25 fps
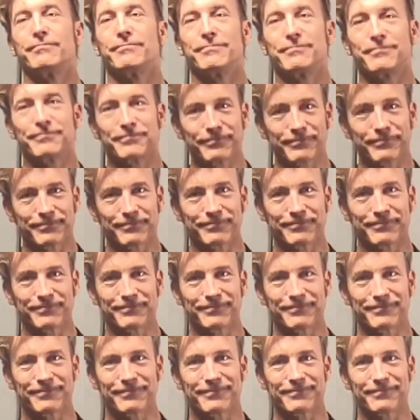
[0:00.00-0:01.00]

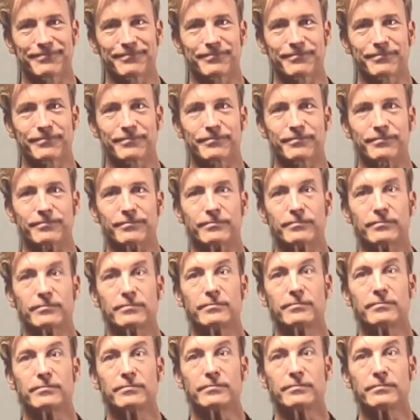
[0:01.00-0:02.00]
Seven
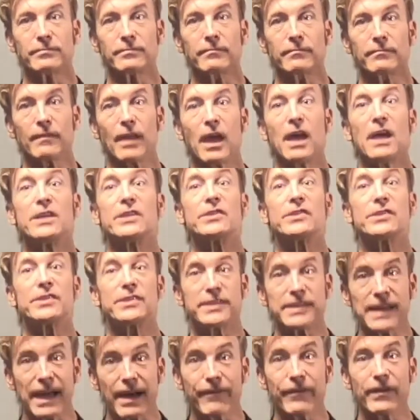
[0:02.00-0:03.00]
spades.
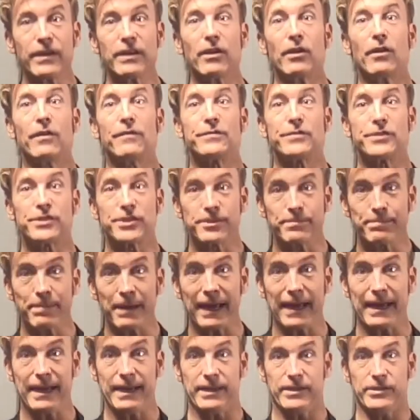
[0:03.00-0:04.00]
Seven of
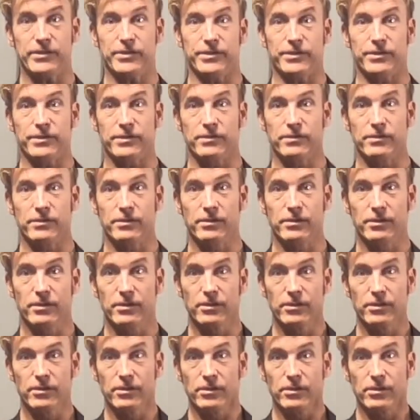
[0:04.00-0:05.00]
spades.
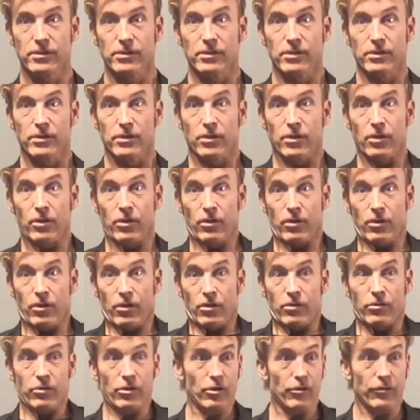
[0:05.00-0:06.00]
Yeah.
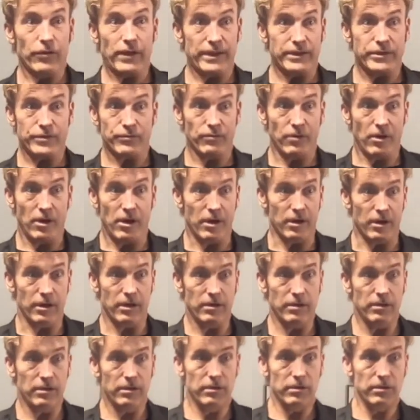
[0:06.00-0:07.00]
No, that's wrong,
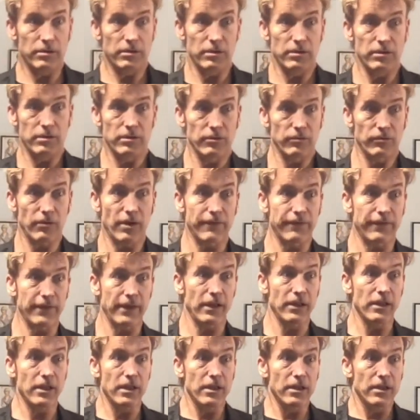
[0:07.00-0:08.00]

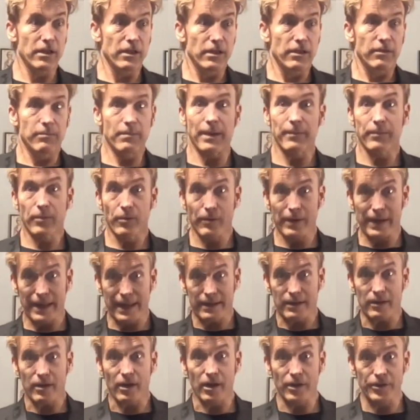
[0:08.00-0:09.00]
Rafael. Remember when I
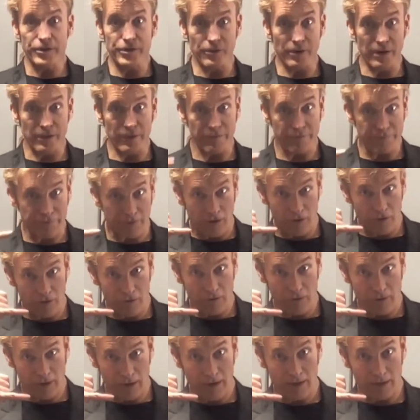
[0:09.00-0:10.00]
called you on the
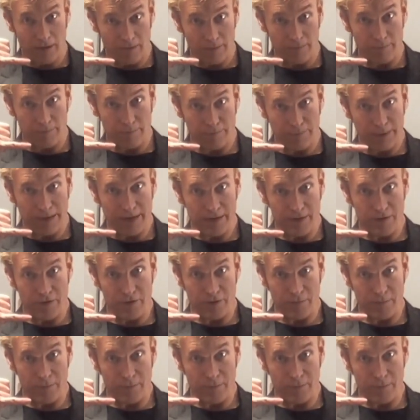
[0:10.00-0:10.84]
phone and paid you the